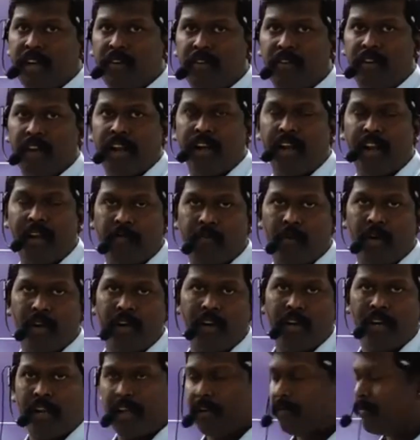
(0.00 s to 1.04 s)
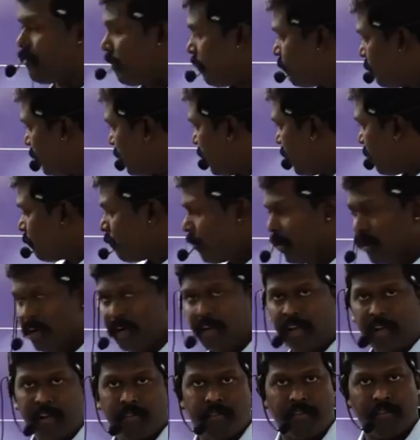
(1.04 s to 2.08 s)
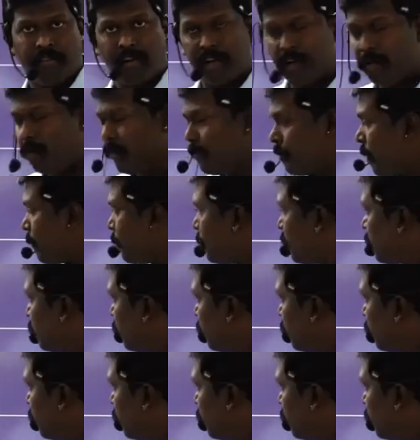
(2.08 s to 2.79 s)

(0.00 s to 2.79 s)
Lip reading: in our Indian polity, from Indian polity in our paper